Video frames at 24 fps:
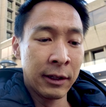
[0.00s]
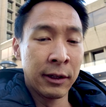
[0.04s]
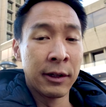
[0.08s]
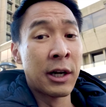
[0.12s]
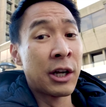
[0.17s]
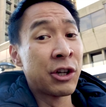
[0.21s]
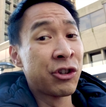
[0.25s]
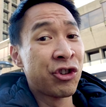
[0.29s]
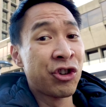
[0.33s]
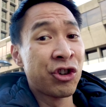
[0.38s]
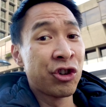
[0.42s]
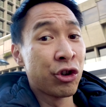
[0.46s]

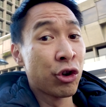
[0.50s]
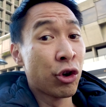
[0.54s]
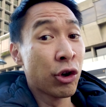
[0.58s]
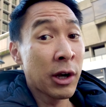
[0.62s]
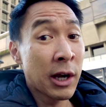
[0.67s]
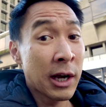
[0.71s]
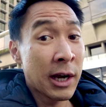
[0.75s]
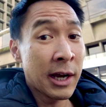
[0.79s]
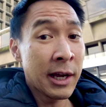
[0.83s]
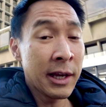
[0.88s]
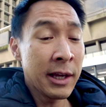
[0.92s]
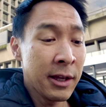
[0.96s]
lunch
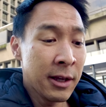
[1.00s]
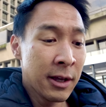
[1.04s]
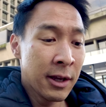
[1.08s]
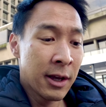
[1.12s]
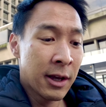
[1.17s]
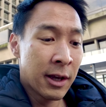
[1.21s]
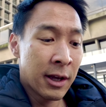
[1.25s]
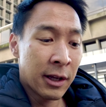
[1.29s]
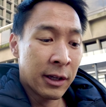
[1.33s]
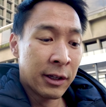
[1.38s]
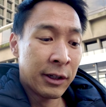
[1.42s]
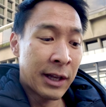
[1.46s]
shokai,
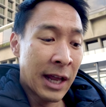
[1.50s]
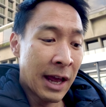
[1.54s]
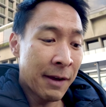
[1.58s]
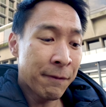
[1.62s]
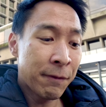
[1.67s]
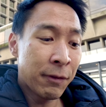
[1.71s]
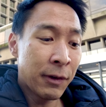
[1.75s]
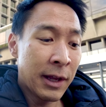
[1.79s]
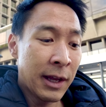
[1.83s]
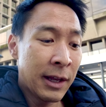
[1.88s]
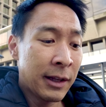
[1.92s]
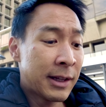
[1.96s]

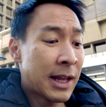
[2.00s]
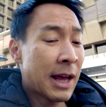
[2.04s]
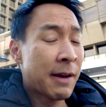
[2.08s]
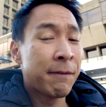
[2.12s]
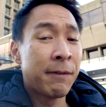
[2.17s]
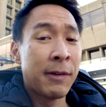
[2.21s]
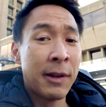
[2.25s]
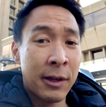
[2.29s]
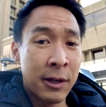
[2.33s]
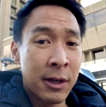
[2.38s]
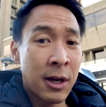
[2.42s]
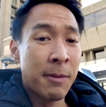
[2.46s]

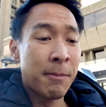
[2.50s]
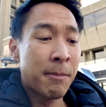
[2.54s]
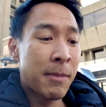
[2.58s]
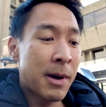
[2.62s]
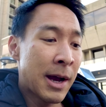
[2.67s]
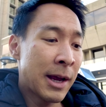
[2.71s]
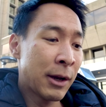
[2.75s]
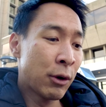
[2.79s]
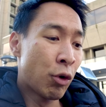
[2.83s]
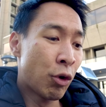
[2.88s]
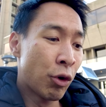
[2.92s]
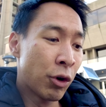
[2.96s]
definitely come
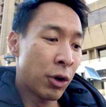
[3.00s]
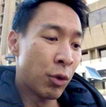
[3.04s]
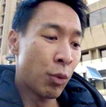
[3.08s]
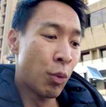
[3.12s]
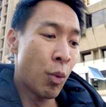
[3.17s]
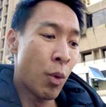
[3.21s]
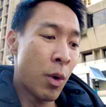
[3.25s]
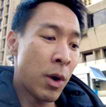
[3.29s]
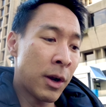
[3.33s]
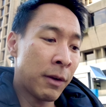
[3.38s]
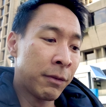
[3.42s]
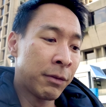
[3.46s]
by and order
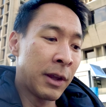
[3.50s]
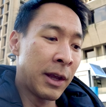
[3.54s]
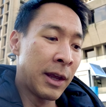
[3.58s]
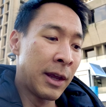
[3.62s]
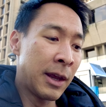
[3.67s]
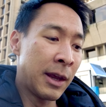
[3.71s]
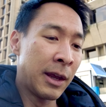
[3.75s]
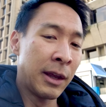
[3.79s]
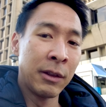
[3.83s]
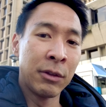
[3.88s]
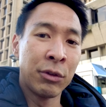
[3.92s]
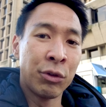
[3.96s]
one of the